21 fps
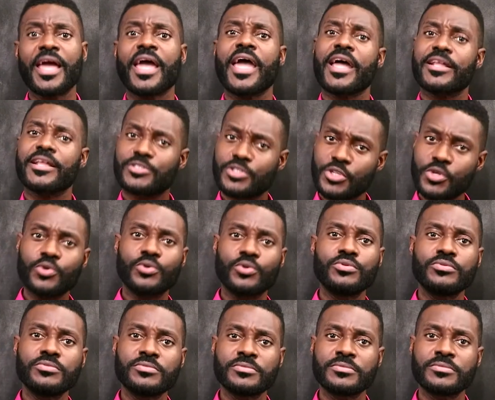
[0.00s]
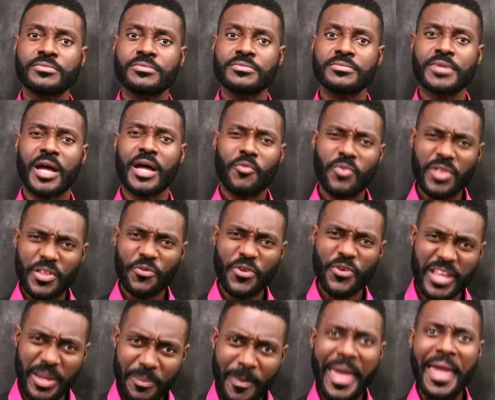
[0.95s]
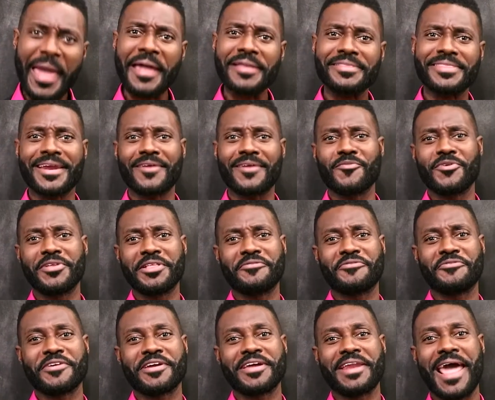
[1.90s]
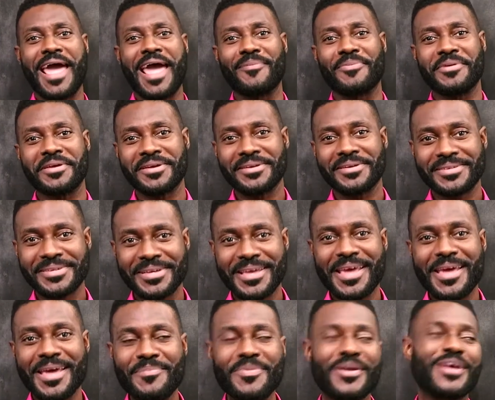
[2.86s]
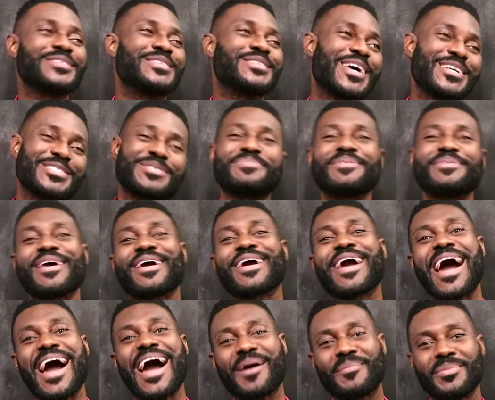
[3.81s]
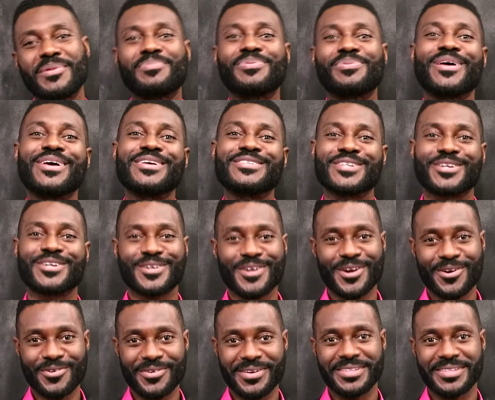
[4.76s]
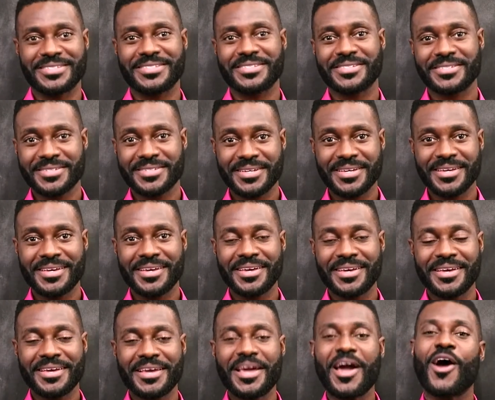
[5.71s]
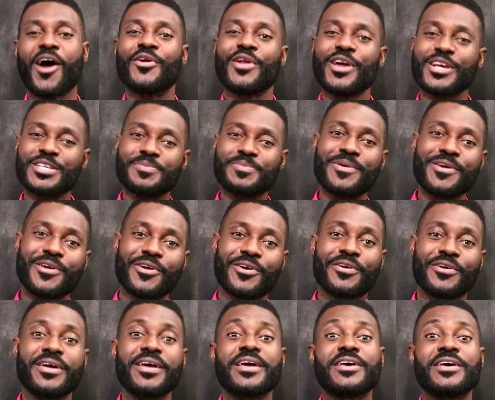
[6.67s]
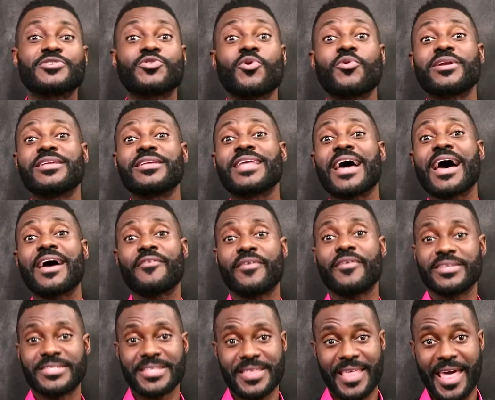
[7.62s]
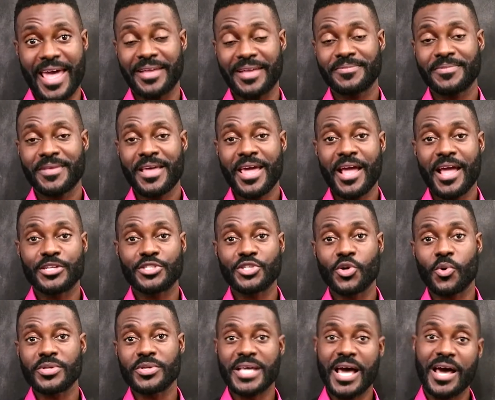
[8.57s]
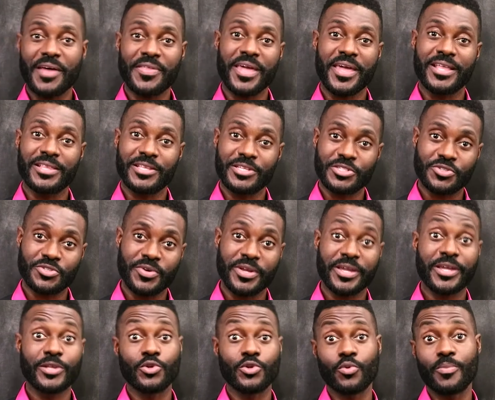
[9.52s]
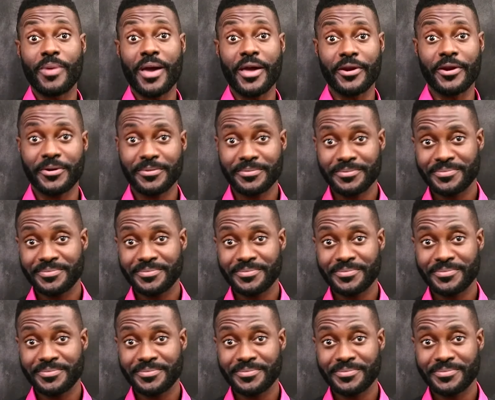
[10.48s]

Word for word: And two, I'm really freaking mad that I'm really freaking happy. Because that should be a commonplace occurrence. Our next speaker is going to dive into that and show us how the industry can do better.